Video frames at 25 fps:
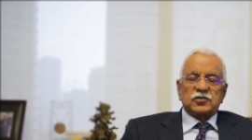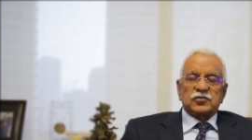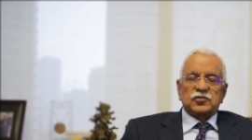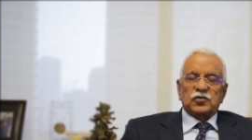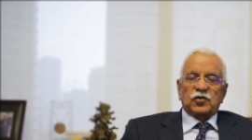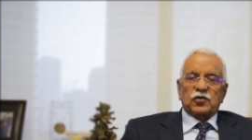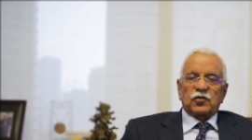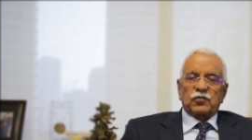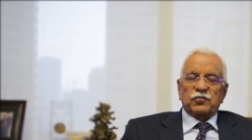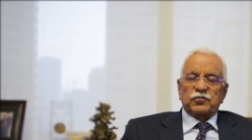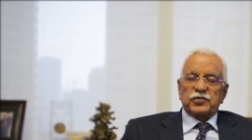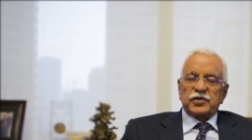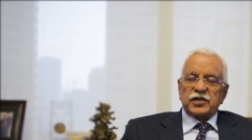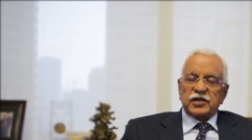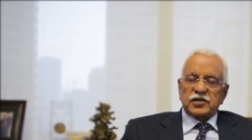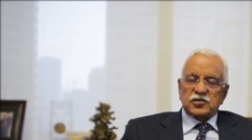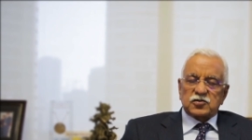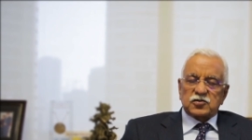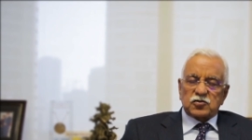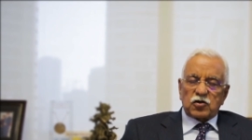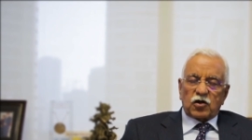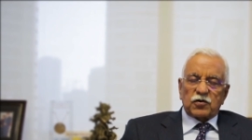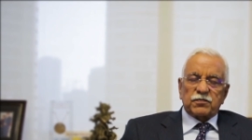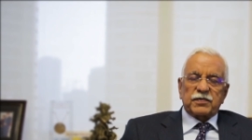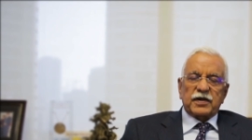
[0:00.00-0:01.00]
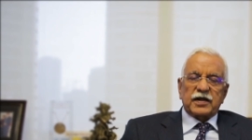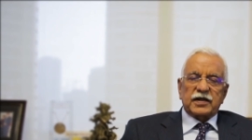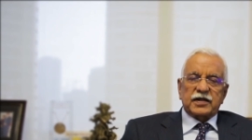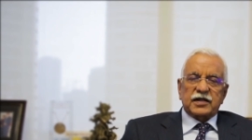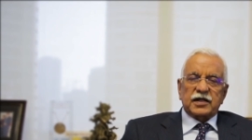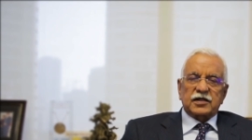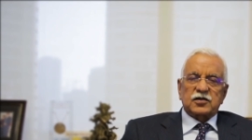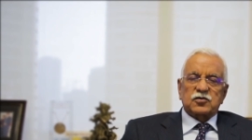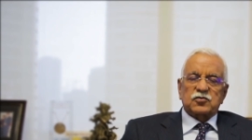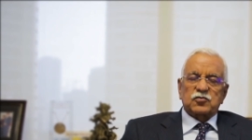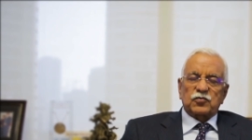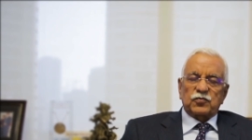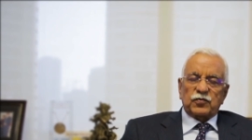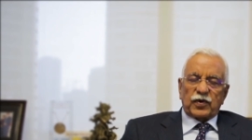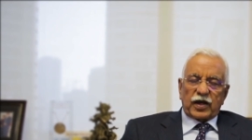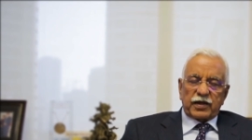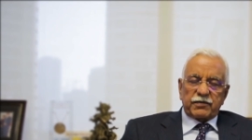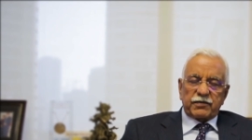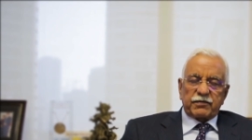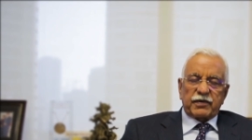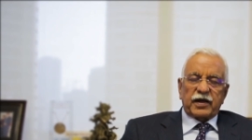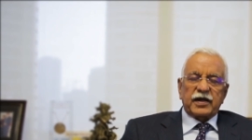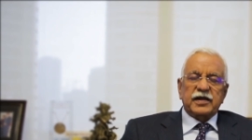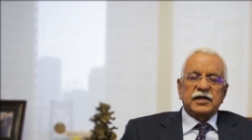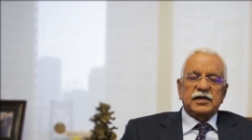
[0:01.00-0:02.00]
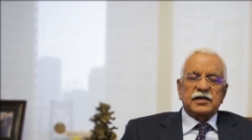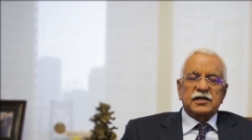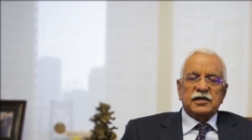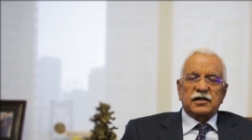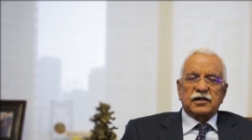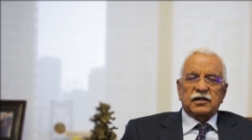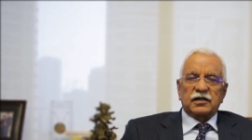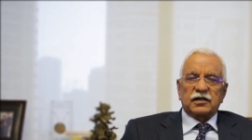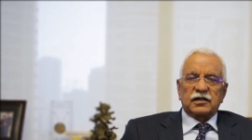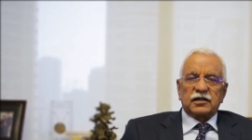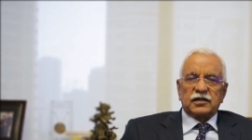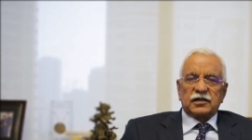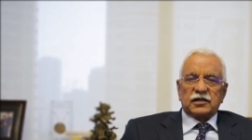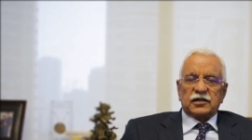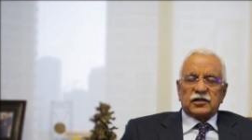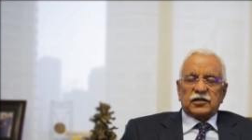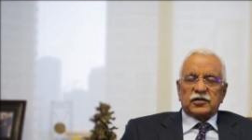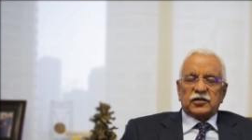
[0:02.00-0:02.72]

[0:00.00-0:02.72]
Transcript: So the stock market, to my mind, uh,